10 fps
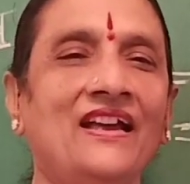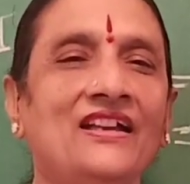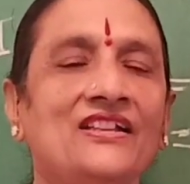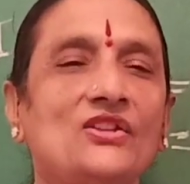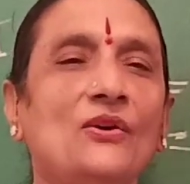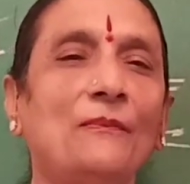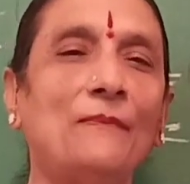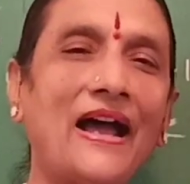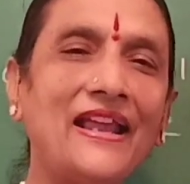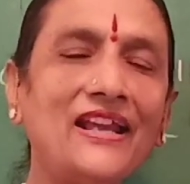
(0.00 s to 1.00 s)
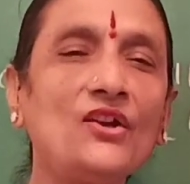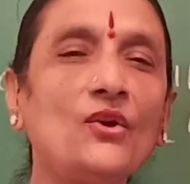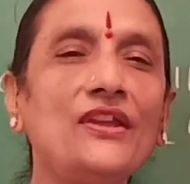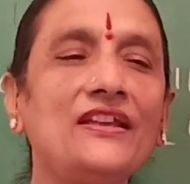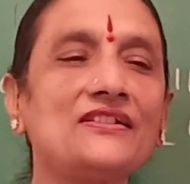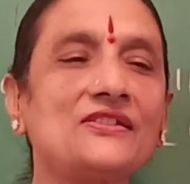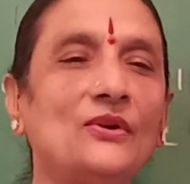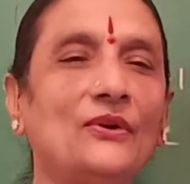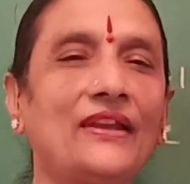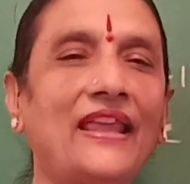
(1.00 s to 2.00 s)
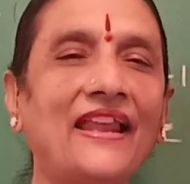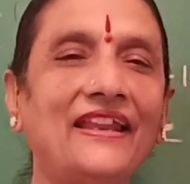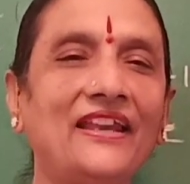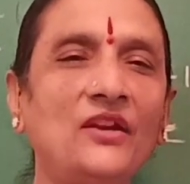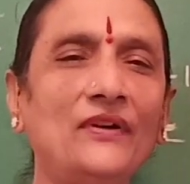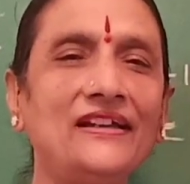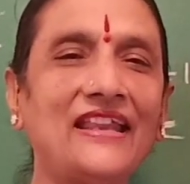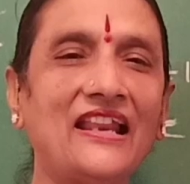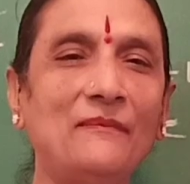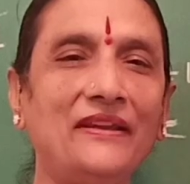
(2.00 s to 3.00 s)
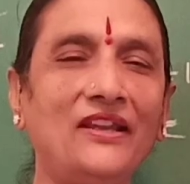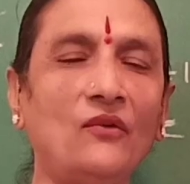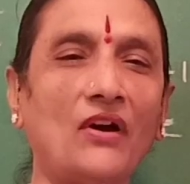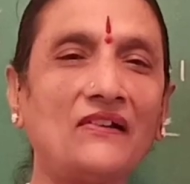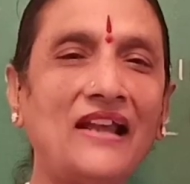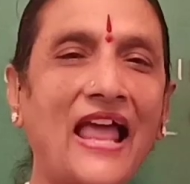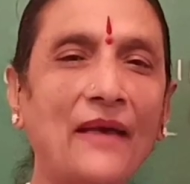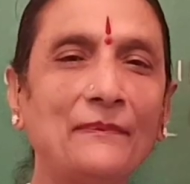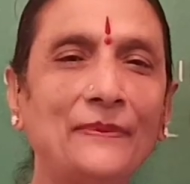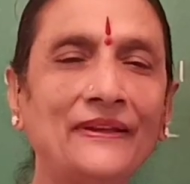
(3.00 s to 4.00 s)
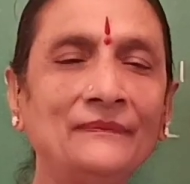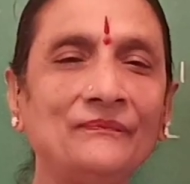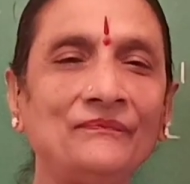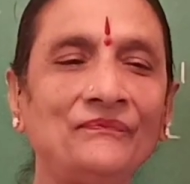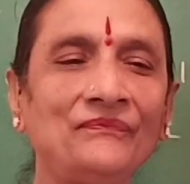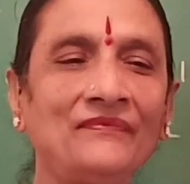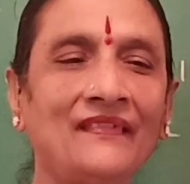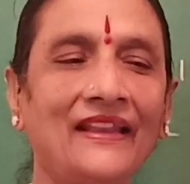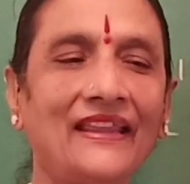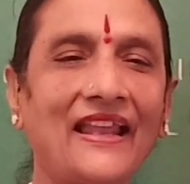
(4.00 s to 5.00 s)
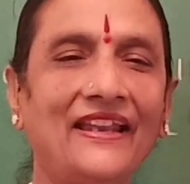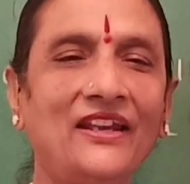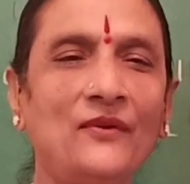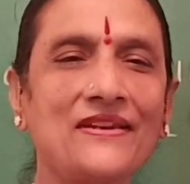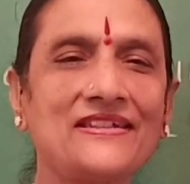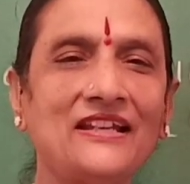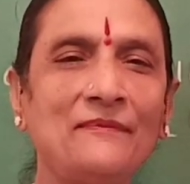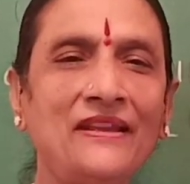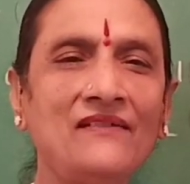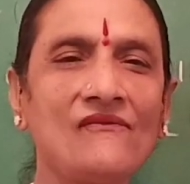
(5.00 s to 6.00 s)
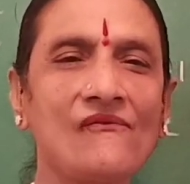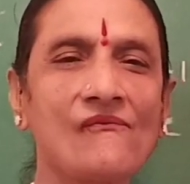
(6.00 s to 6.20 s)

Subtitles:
So by doing so, can anyone tell me what will happen? Can anyone tell me?